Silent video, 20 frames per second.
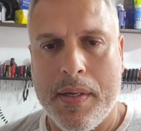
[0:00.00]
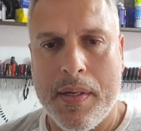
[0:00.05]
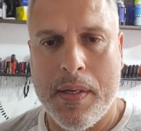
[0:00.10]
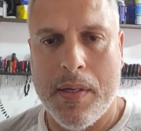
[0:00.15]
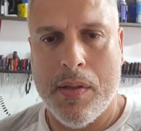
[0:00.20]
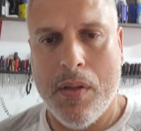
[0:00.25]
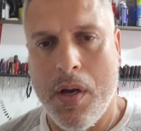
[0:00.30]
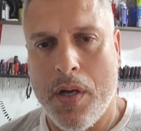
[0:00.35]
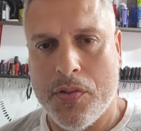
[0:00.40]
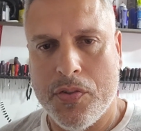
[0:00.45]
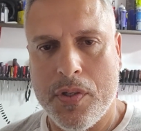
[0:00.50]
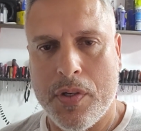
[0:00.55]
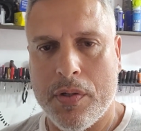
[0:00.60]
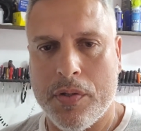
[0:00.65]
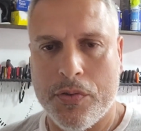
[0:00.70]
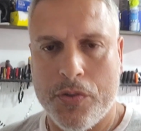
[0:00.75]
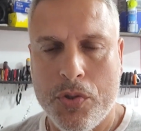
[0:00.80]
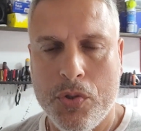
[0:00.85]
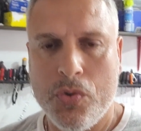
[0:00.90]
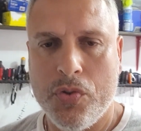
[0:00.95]
He lost out
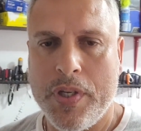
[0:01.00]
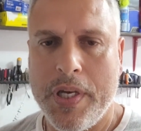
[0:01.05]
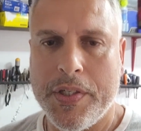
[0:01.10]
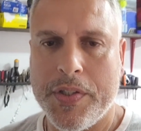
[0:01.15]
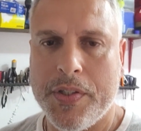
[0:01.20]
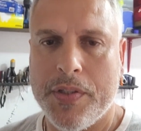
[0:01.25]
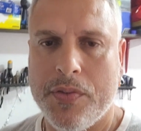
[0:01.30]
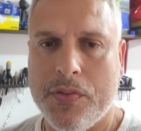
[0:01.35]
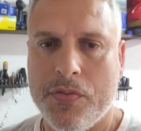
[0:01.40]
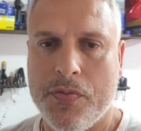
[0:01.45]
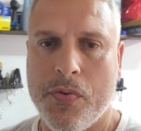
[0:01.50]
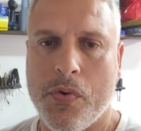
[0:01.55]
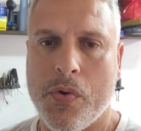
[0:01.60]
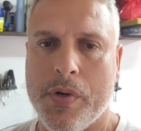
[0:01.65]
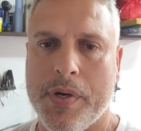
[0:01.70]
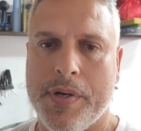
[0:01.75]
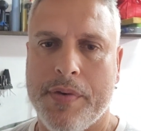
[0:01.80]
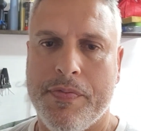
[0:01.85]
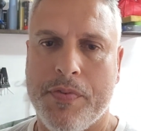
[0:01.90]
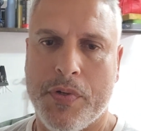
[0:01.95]
on 2 sessions
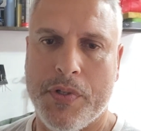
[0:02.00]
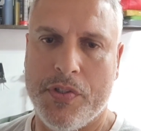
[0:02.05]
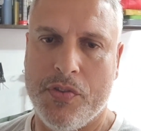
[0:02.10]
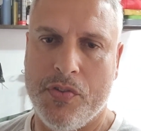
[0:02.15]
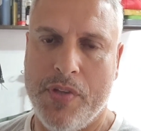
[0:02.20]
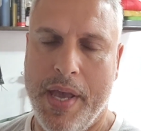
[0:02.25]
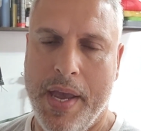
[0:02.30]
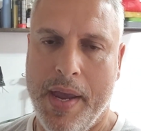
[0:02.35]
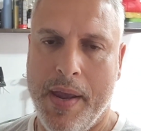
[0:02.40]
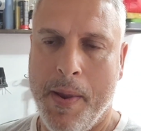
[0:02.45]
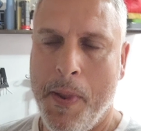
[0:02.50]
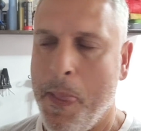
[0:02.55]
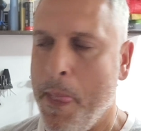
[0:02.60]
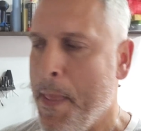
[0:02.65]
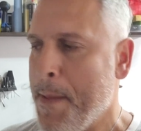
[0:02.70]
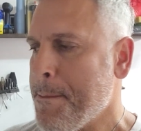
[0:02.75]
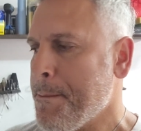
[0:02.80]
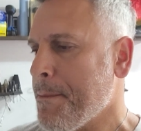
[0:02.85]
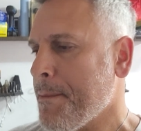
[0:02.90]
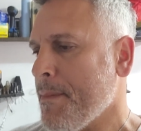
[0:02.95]
for his day,
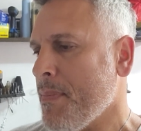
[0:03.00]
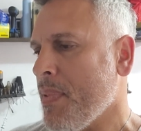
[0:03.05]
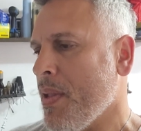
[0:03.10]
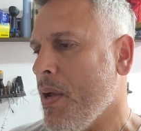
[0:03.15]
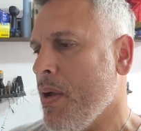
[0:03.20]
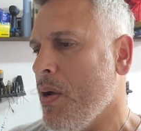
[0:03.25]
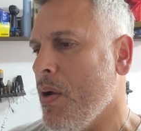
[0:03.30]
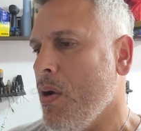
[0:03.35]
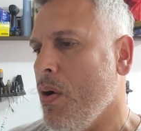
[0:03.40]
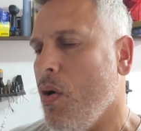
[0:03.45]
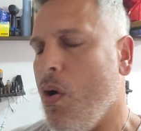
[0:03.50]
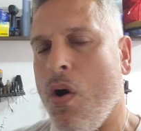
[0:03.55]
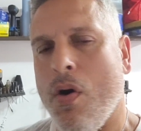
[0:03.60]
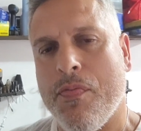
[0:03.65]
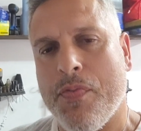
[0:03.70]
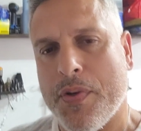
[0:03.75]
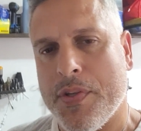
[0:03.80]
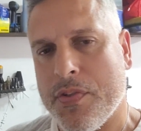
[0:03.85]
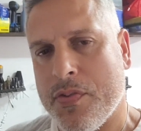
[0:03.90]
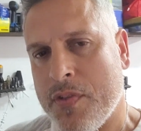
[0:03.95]
all
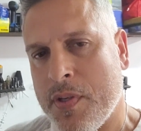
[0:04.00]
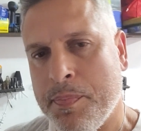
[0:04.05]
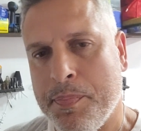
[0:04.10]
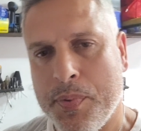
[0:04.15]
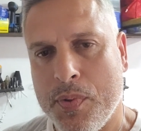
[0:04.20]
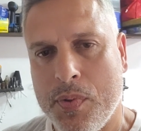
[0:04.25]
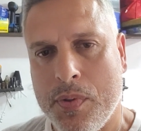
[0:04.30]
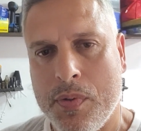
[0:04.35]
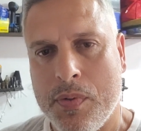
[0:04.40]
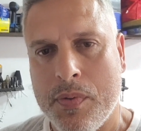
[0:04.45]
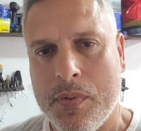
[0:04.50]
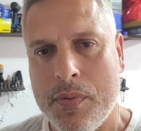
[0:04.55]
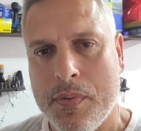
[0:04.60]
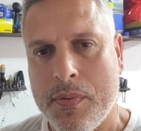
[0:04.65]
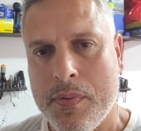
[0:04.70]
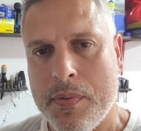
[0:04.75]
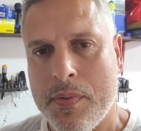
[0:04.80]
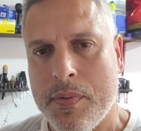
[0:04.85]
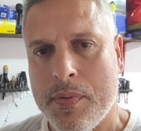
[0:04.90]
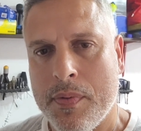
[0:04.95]
for the simple
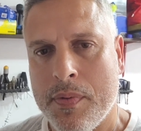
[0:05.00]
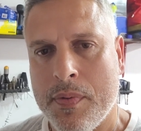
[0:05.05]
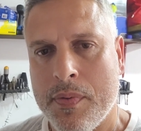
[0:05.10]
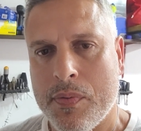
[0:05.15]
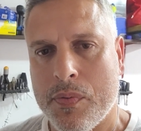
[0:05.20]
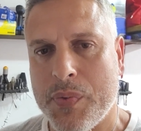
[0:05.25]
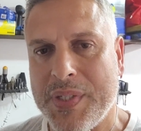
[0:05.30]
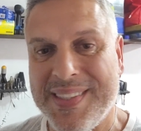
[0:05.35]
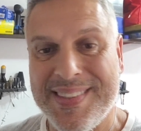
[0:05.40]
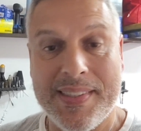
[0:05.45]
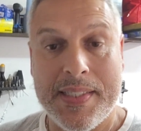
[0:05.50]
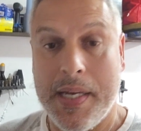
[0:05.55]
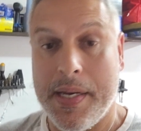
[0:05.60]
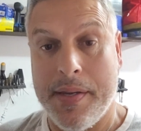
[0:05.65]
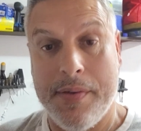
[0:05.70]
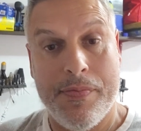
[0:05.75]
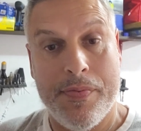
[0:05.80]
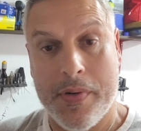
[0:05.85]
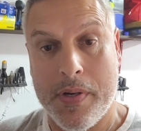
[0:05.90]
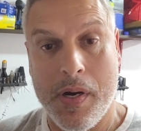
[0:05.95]
reason that he
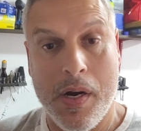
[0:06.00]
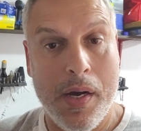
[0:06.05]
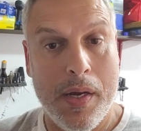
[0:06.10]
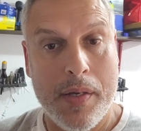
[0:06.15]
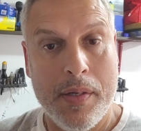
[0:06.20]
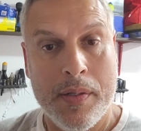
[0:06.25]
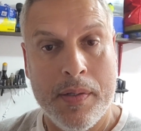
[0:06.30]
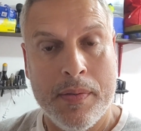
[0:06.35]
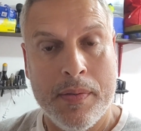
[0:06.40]
forgot